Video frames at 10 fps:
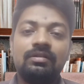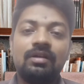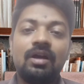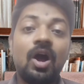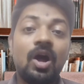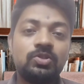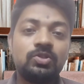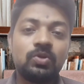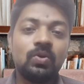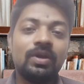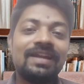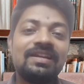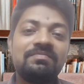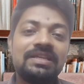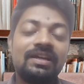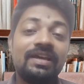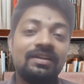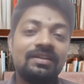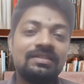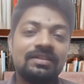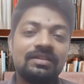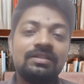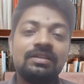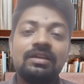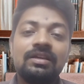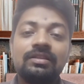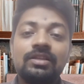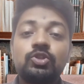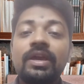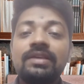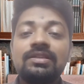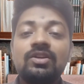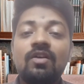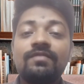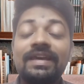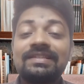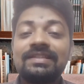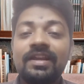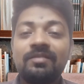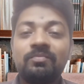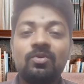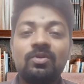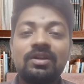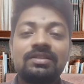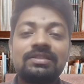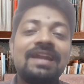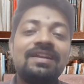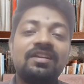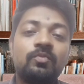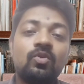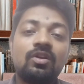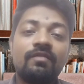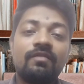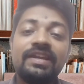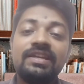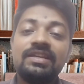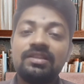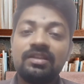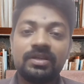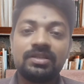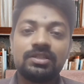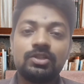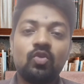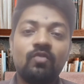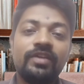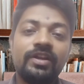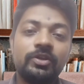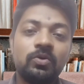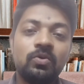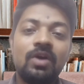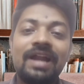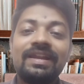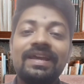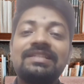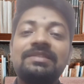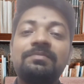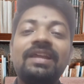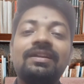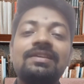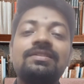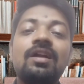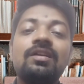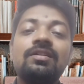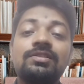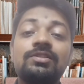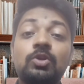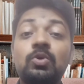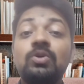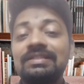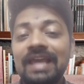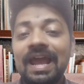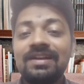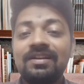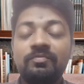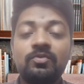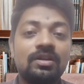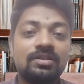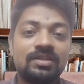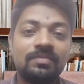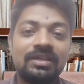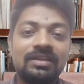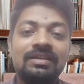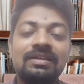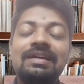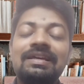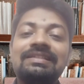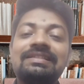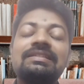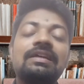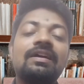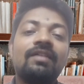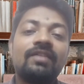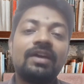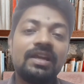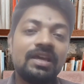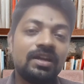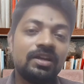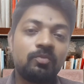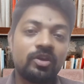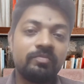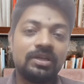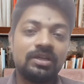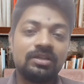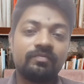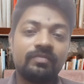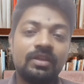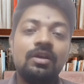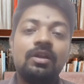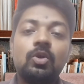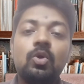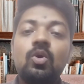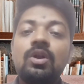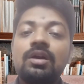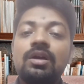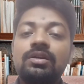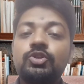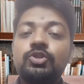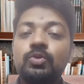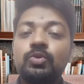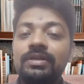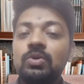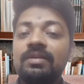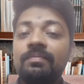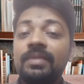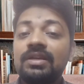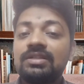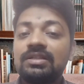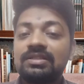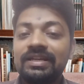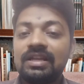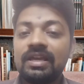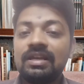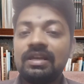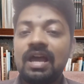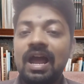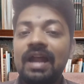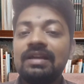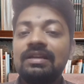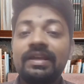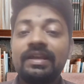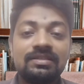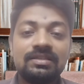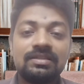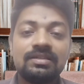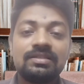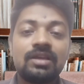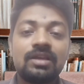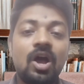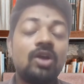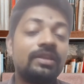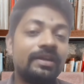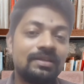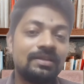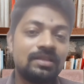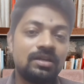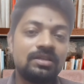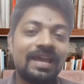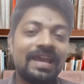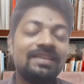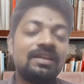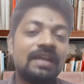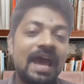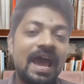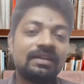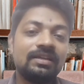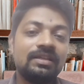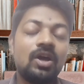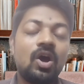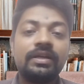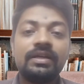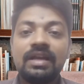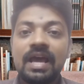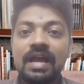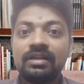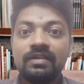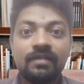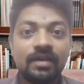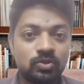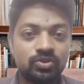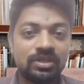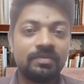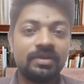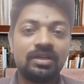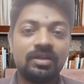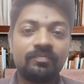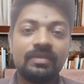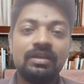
Also, NMC clearly said the showcasing of X-ray report or scan report of any other patient through video and explaining the disorders through that scan report or something is clearly prohibited. No doctor should disclose a patient's detail and their diseases or their disorders either directly or indirectly via social media.